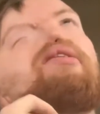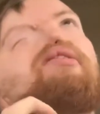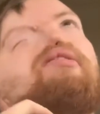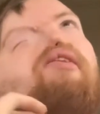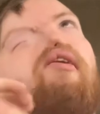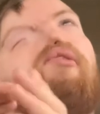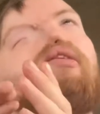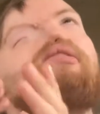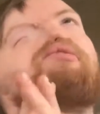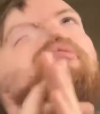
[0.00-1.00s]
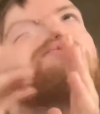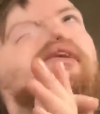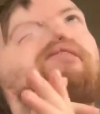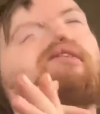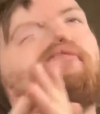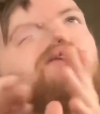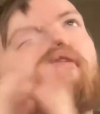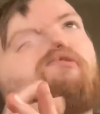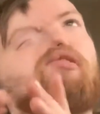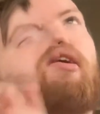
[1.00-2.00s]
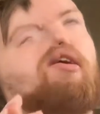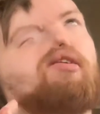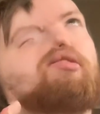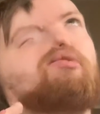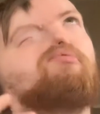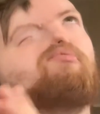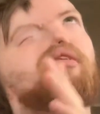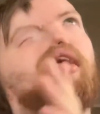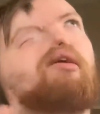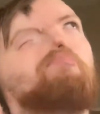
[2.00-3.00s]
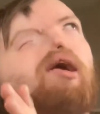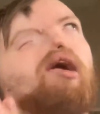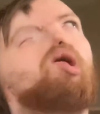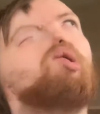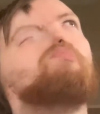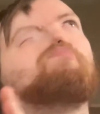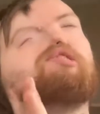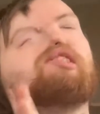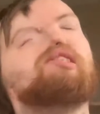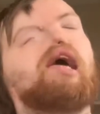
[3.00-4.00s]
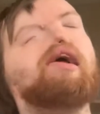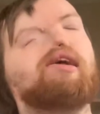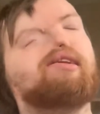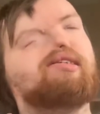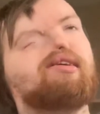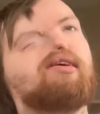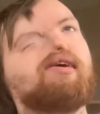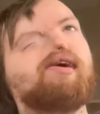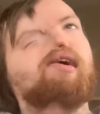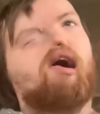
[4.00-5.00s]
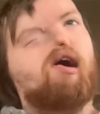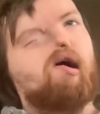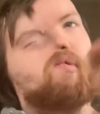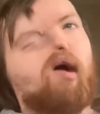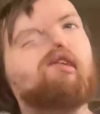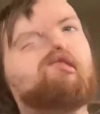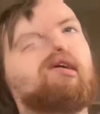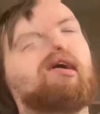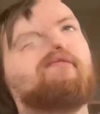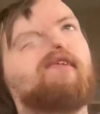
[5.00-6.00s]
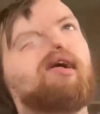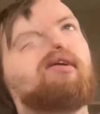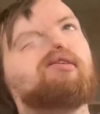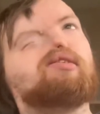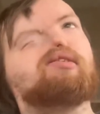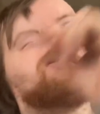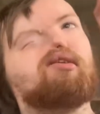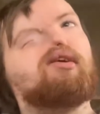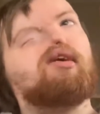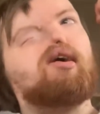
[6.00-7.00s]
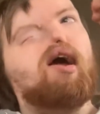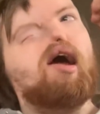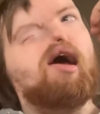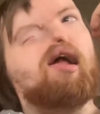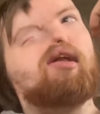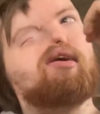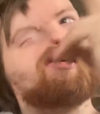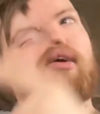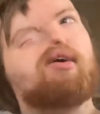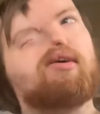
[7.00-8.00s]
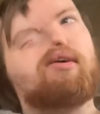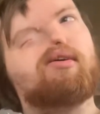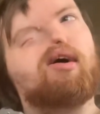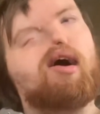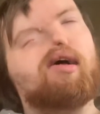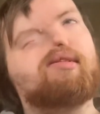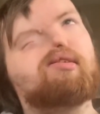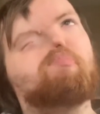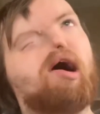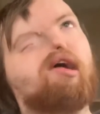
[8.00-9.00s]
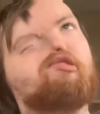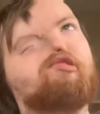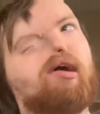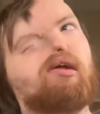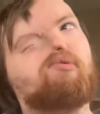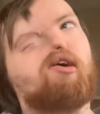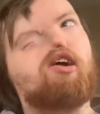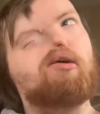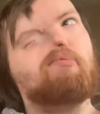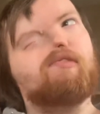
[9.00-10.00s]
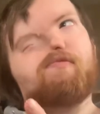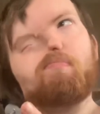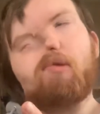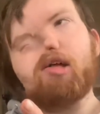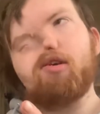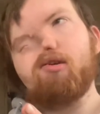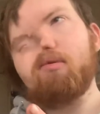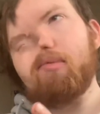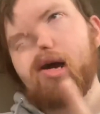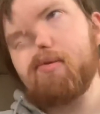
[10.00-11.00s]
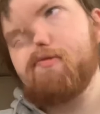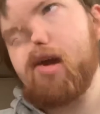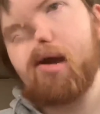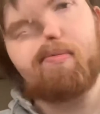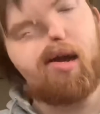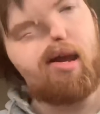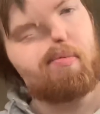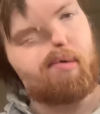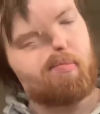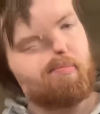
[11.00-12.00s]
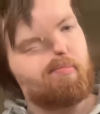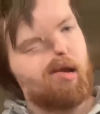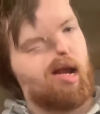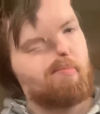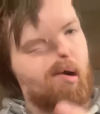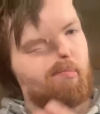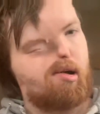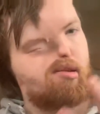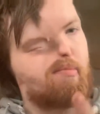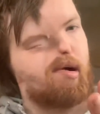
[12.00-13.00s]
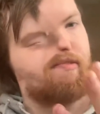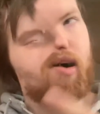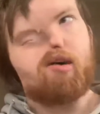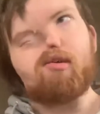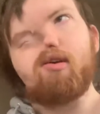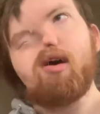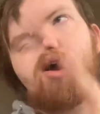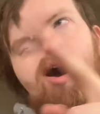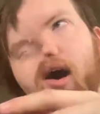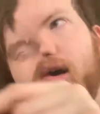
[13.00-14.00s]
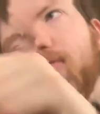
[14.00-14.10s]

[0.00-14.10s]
The only two things I've ever gone to in my home state are wrestling events and this past January, my family, me, my mother, and my father all